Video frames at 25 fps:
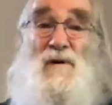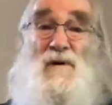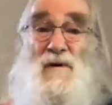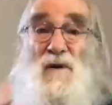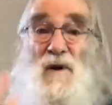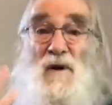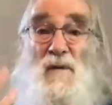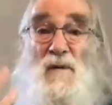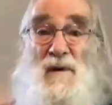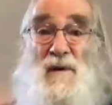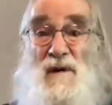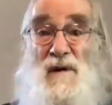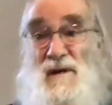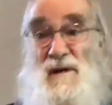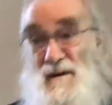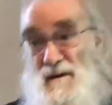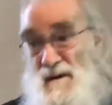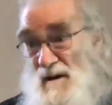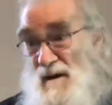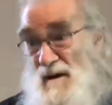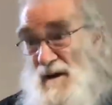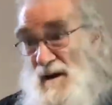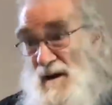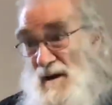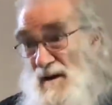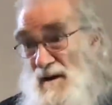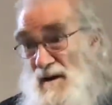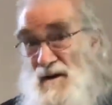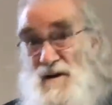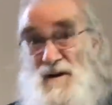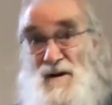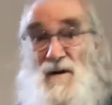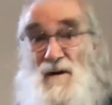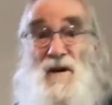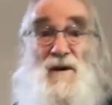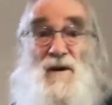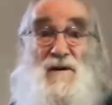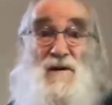told me, and he
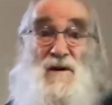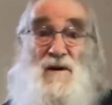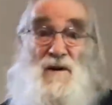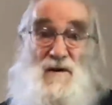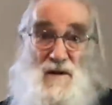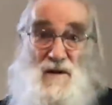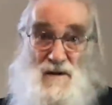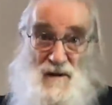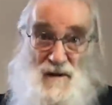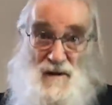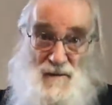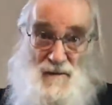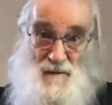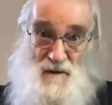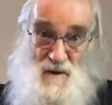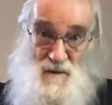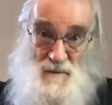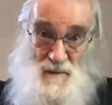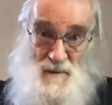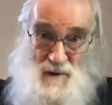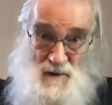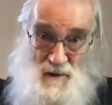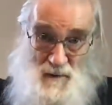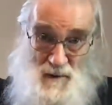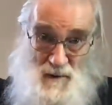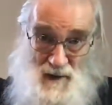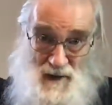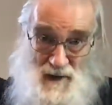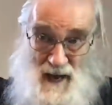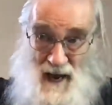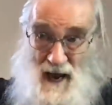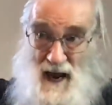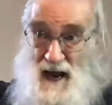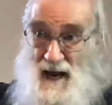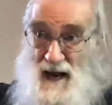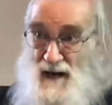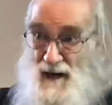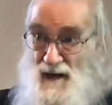said, look, there's a difference between a
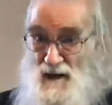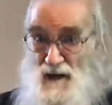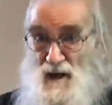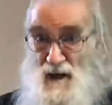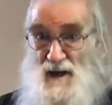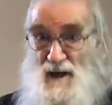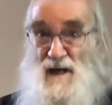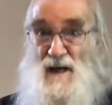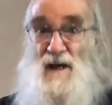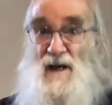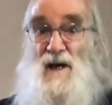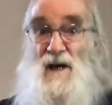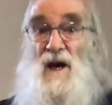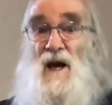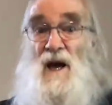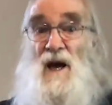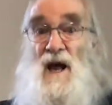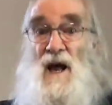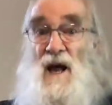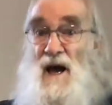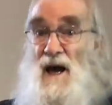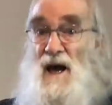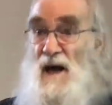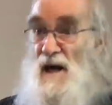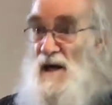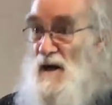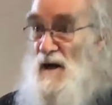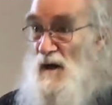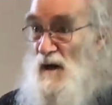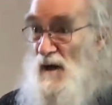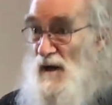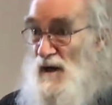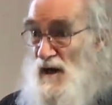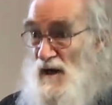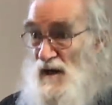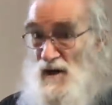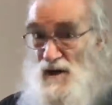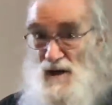hack and a leak. And a
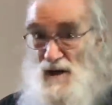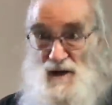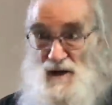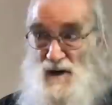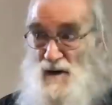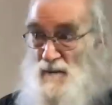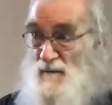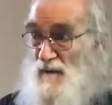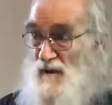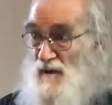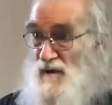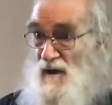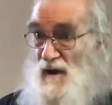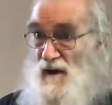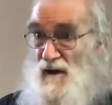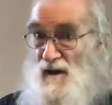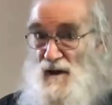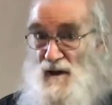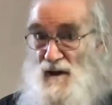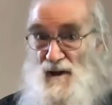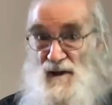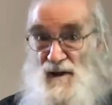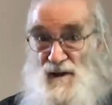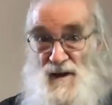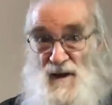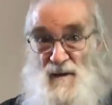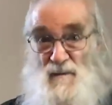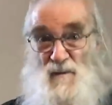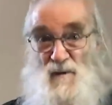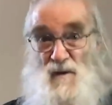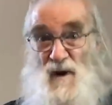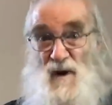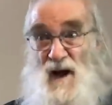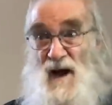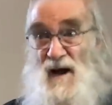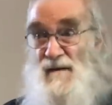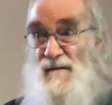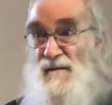leak, it can be done on the thumb
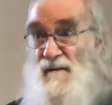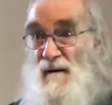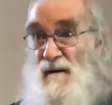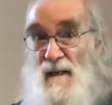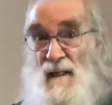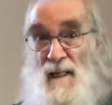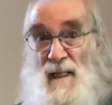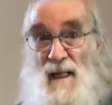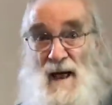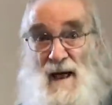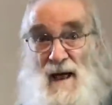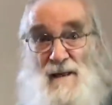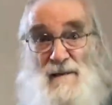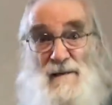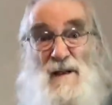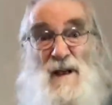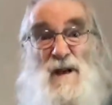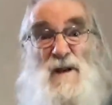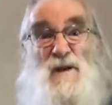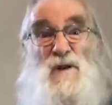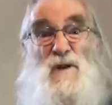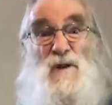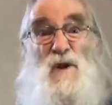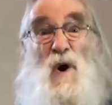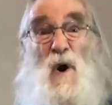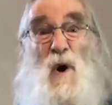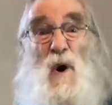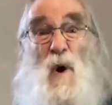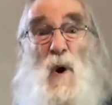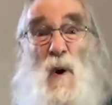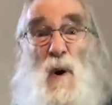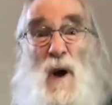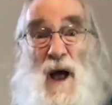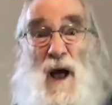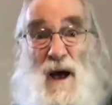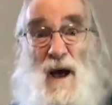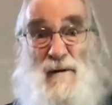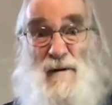drive, and there's
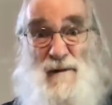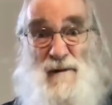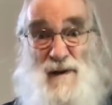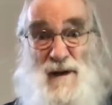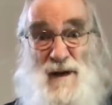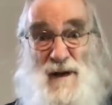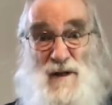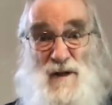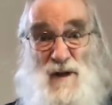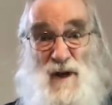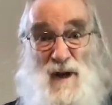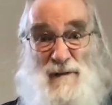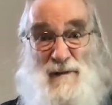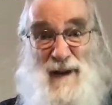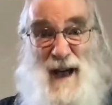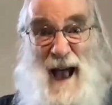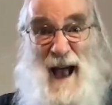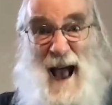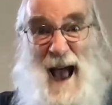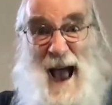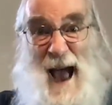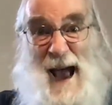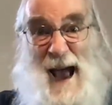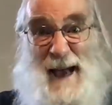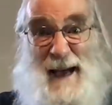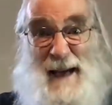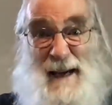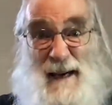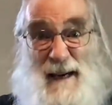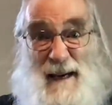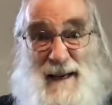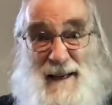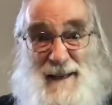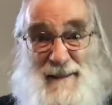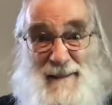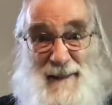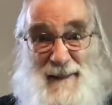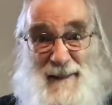no evidence of a hack.
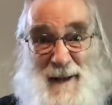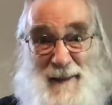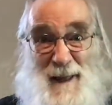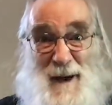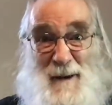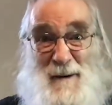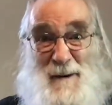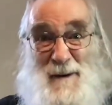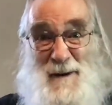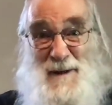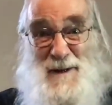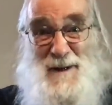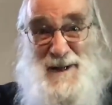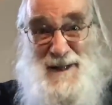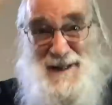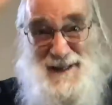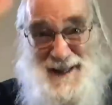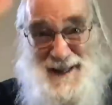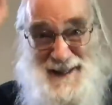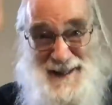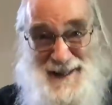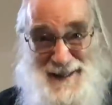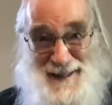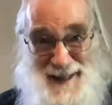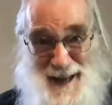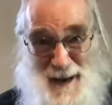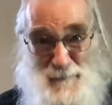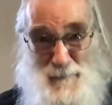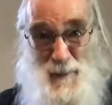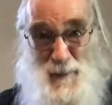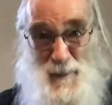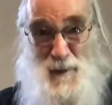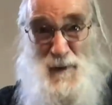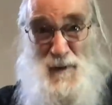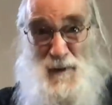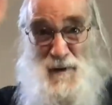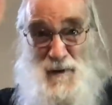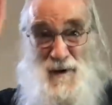Now that was
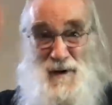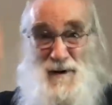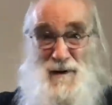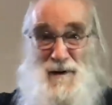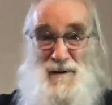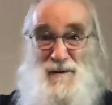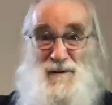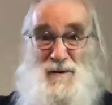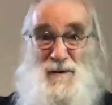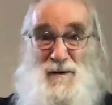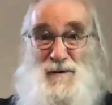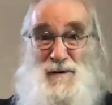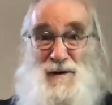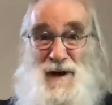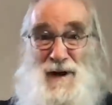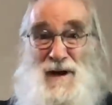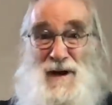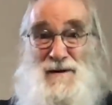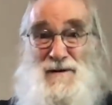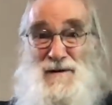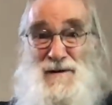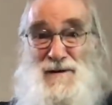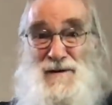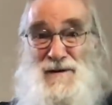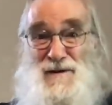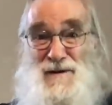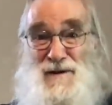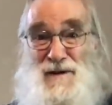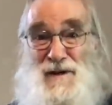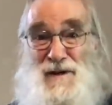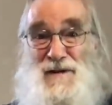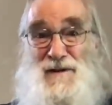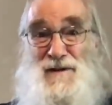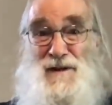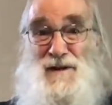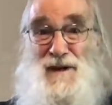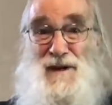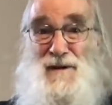December
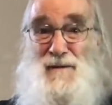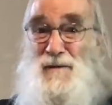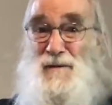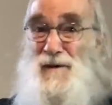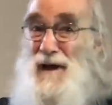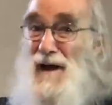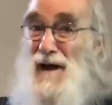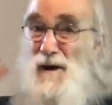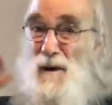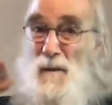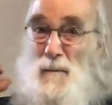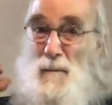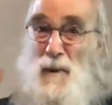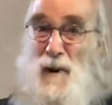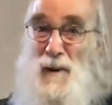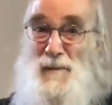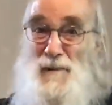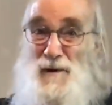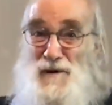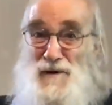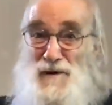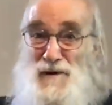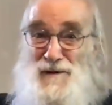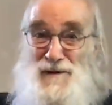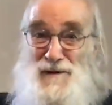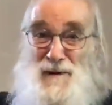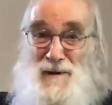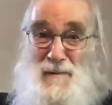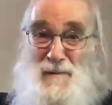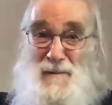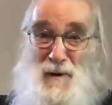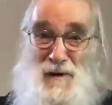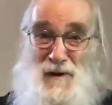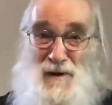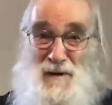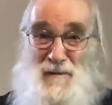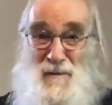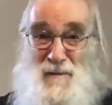2016, we had it published in the
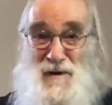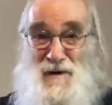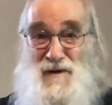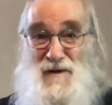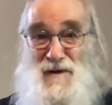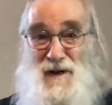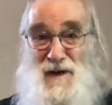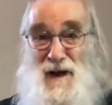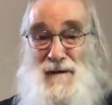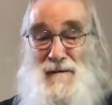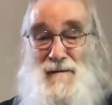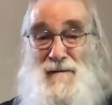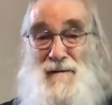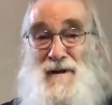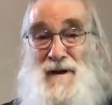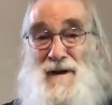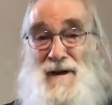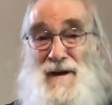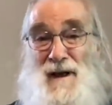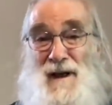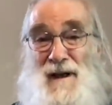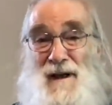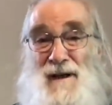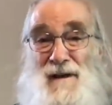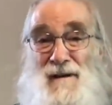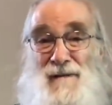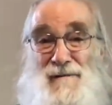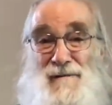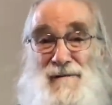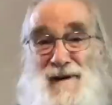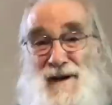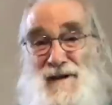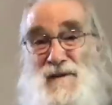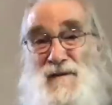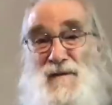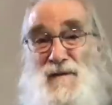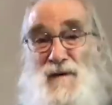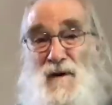Baltimore Sun.
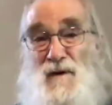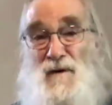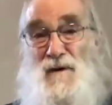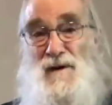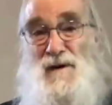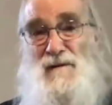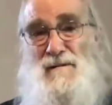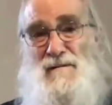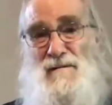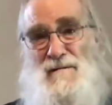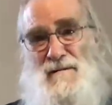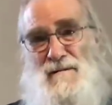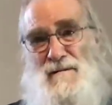Fast forward,